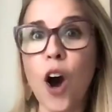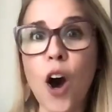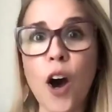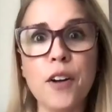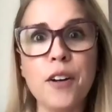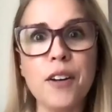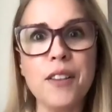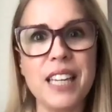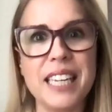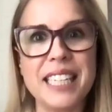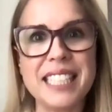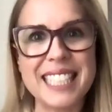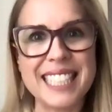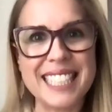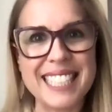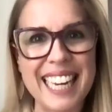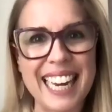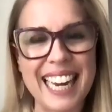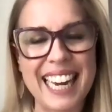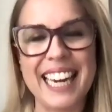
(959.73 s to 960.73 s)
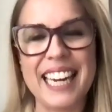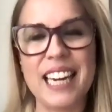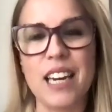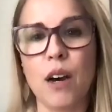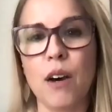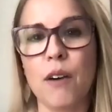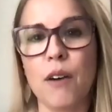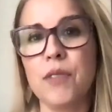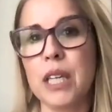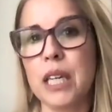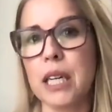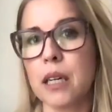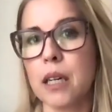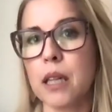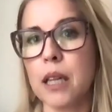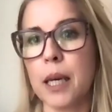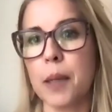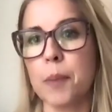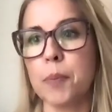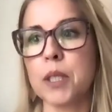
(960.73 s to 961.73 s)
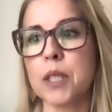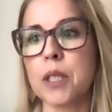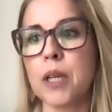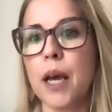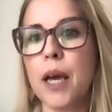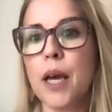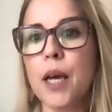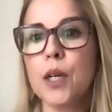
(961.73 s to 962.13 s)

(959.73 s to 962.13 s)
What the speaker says: on this day of the eclipse.